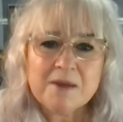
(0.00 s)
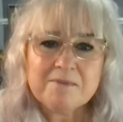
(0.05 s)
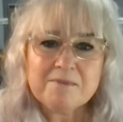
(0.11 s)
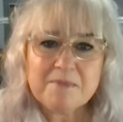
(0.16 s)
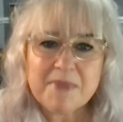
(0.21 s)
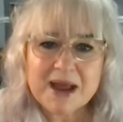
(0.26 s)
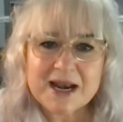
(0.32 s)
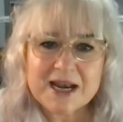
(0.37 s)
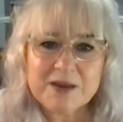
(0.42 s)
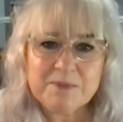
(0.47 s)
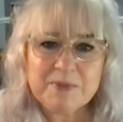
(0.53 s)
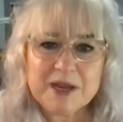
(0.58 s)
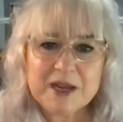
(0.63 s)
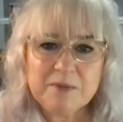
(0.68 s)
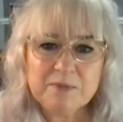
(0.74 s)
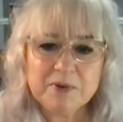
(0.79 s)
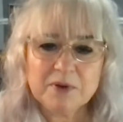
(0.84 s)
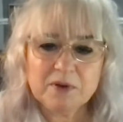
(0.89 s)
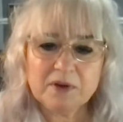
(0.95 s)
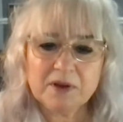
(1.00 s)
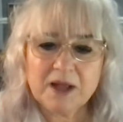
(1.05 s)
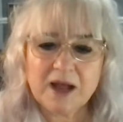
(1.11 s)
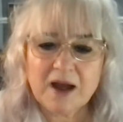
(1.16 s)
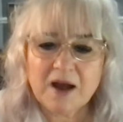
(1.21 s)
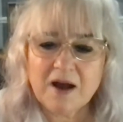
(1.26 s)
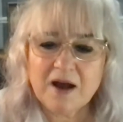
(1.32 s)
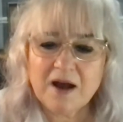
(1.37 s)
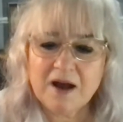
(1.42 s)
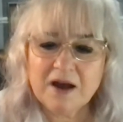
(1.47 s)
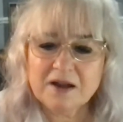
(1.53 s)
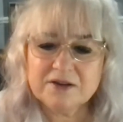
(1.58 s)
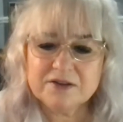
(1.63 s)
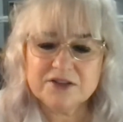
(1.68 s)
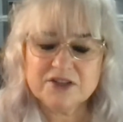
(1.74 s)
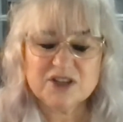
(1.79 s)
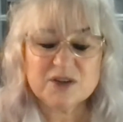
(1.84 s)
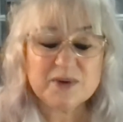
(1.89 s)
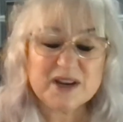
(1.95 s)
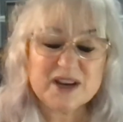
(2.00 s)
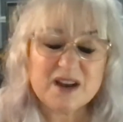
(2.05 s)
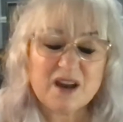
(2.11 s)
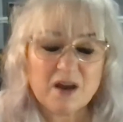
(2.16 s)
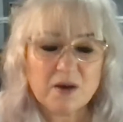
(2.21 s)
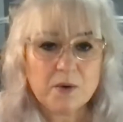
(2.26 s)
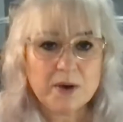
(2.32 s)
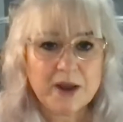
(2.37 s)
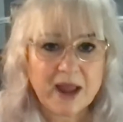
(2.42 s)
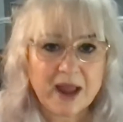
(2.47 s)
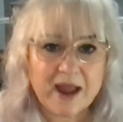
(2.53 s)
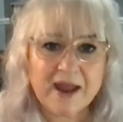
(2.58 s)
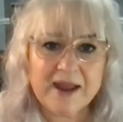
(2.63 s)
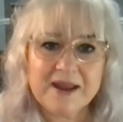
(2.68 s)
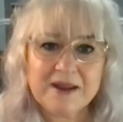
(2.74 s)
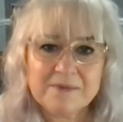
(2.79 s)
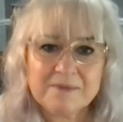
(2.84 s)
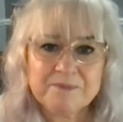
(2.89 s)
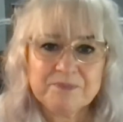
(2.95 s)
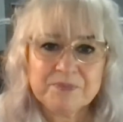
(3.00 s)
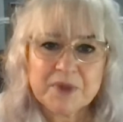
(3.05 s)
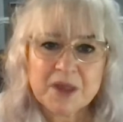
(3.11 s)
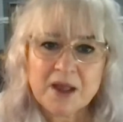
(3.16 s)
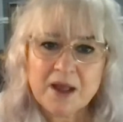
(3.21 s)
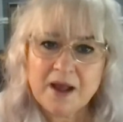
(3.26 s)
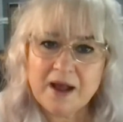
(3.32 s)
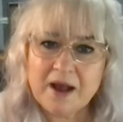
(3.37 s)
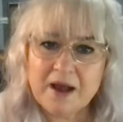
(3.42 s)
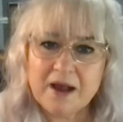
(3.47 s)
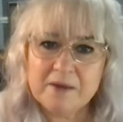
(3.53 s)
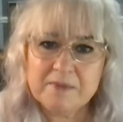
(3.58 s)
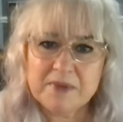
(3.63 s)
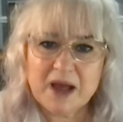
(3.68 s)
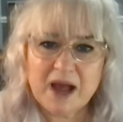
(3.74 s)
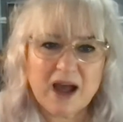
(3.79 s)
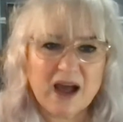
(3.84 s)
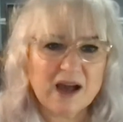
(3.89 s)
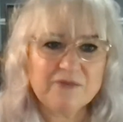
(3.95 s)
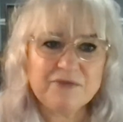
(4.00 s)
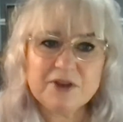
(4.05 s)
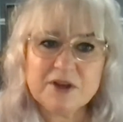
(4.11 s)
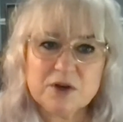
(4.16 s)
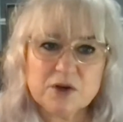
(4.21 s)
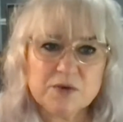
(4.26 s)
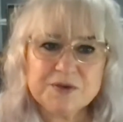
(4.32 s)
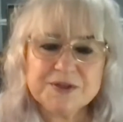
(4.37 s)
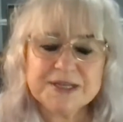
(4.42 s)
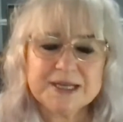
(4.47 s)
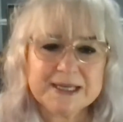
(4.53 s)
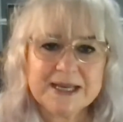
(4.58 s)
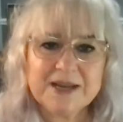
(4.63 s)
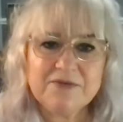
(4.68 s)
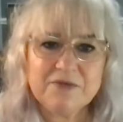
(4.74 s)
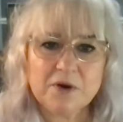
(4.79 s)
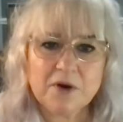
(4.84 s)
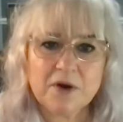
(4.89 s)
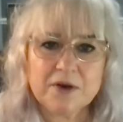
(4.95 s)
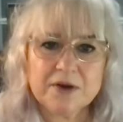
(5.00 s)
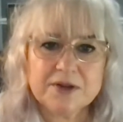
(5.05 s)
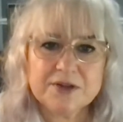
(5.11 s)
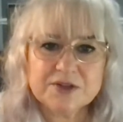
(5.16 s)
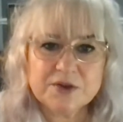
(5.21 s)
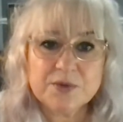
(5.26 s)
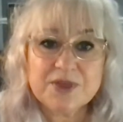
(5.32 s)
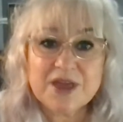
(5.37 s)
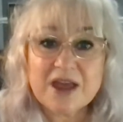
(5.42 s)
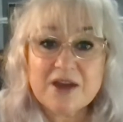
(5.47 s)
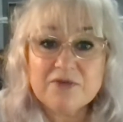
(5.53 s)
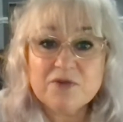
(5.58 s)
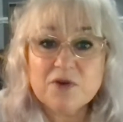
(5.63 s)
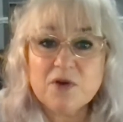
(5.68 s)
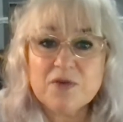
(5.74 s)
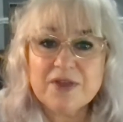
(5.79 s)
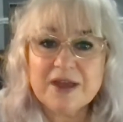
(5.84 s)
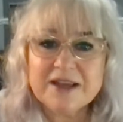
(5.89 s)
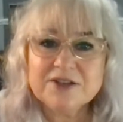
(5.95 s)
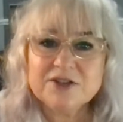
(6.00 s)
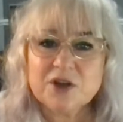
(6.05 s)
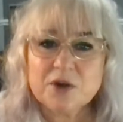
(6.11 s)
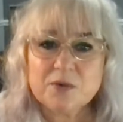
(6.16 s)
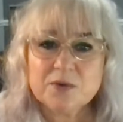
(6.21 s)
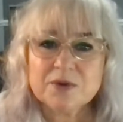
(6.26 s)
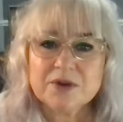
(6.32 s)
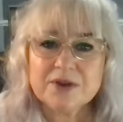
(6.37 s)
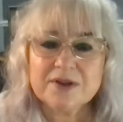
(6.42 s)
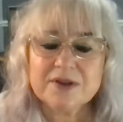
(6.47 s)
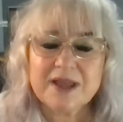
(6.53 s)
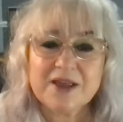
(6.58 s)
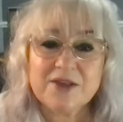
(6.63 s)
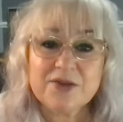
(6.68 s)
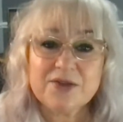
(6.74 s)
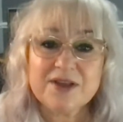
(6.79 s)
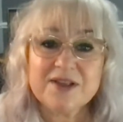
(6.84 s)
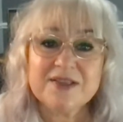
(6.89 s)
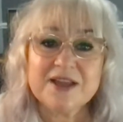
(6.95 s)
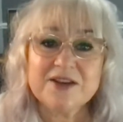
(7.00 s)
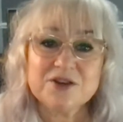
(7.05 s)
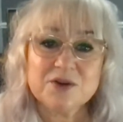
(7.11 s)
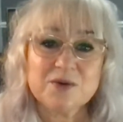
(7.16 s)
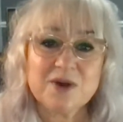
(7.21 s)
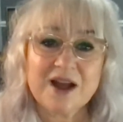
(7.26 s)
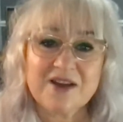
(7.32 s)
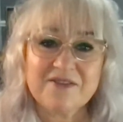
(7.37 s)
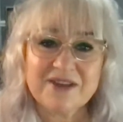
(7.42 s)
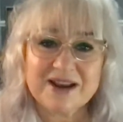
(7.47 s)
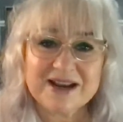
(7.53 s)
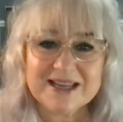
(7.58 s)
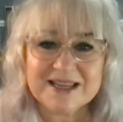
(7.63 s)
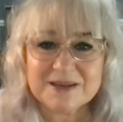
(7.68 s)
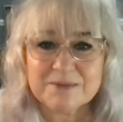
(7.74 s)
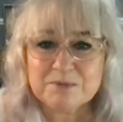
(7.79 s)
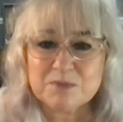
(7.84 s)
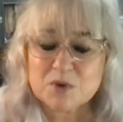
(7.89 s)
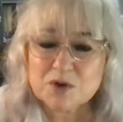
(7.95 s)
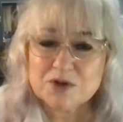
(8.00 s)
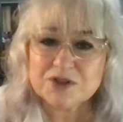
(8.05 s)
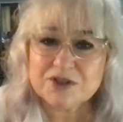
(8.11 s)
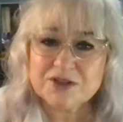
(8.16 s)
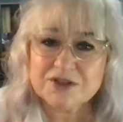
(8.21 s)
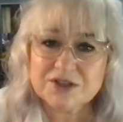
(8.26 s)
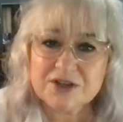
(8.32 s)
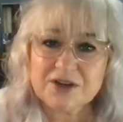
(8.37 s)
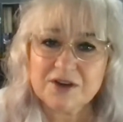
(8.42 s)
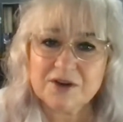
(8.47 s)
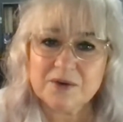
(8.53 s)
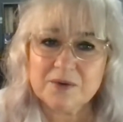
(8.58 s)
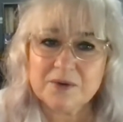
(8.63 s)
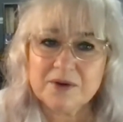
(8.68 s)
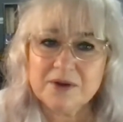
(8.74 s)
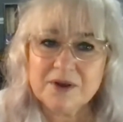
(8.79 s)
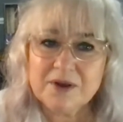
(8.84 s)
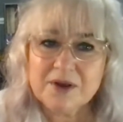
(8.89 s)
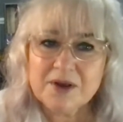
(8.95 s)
Many people are doing okay, have enough to live on, so therefore they think they don't have anything more to do.